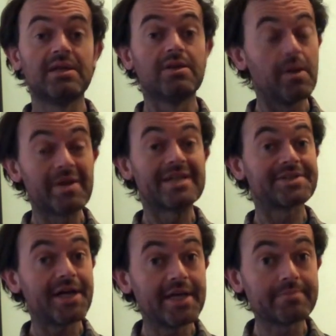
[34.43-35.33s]
No better
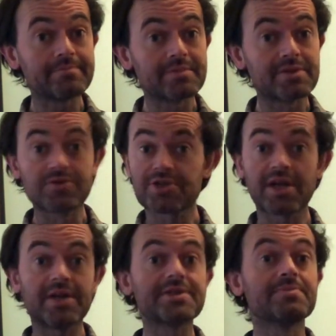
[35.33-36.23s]
time to
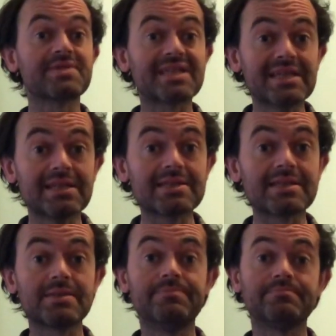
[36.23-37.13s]
share some skills